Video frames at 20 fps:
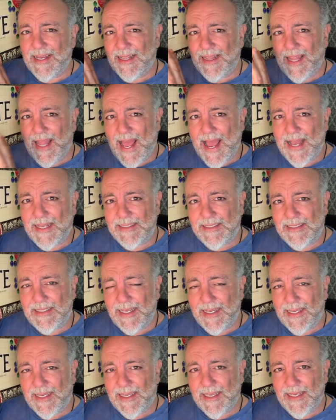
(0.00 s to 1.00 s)

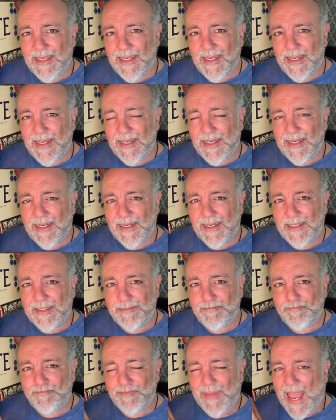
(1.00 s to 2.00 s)
classic
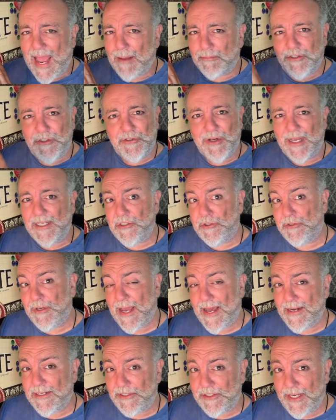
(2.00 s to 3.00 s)
um, abstract
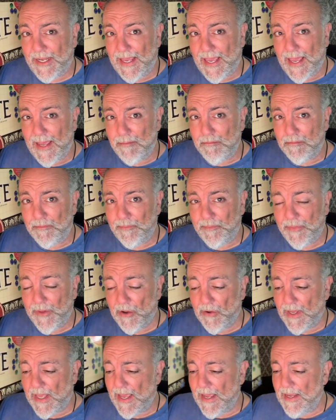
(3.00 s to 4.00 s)
strategy game.
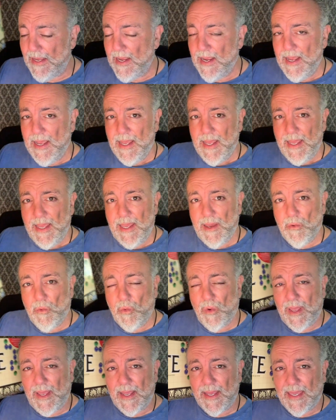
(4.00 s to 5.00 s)
Okay, it,
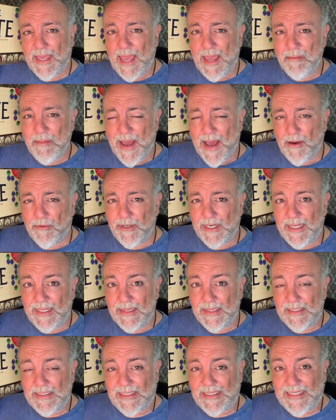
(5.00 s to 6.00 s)
it, came out
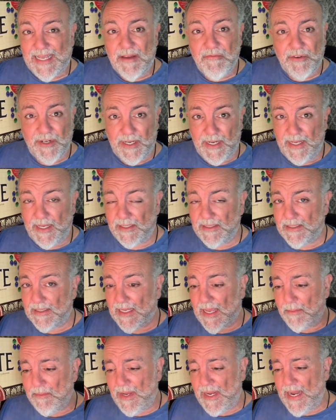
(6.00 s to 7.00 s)
in the
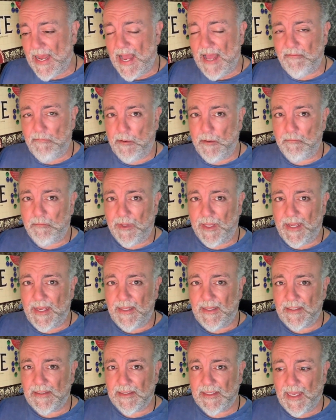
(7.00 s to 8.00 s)
70s. I mean, I've been
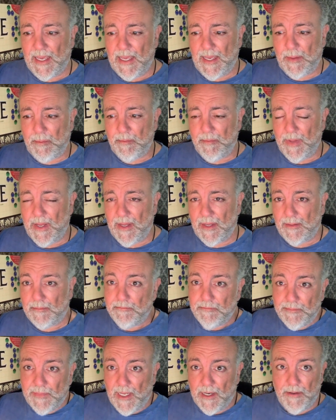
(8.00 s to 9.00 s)
playing this game, um,
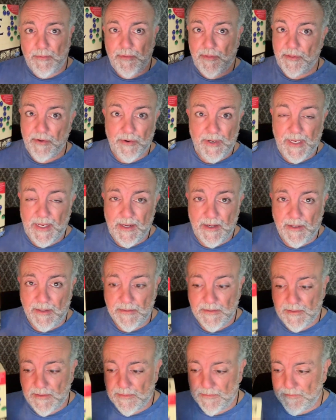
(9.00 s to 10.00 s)
you know, 30
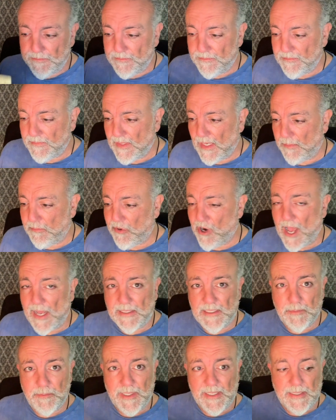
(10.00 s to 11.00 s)
years
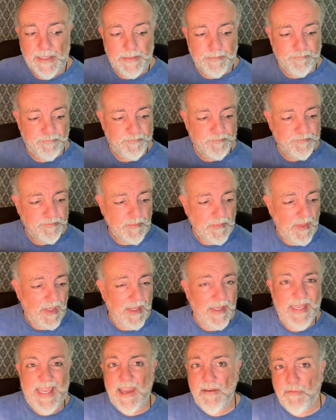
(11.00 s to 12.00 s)
approximately,
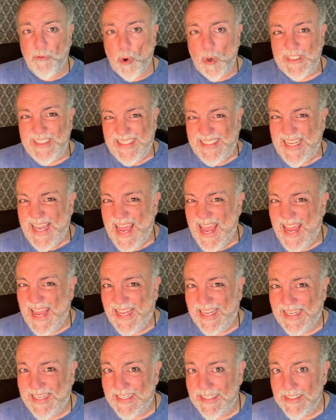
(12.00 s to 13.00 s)
give or
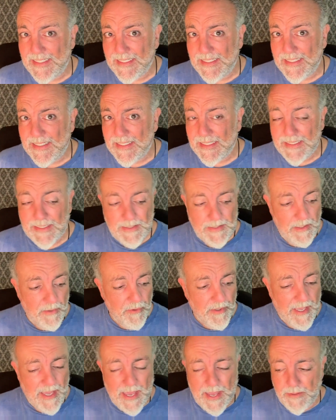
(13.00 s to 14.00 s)
take.
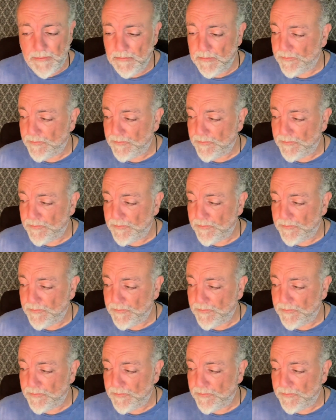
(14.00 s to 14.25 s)
Okay.